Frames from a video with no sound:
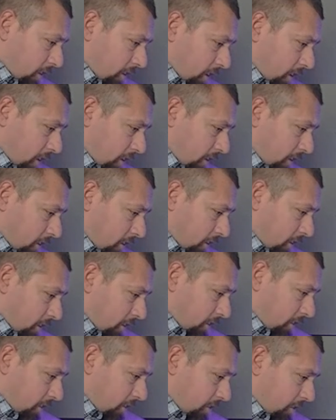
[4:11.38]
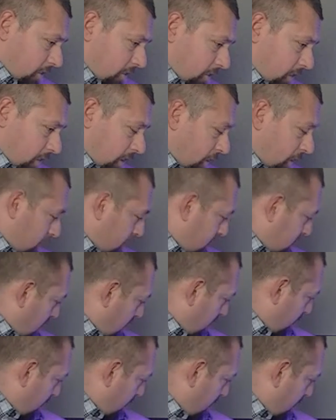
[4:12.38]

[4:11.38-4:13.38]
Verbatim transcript: at the at the top of the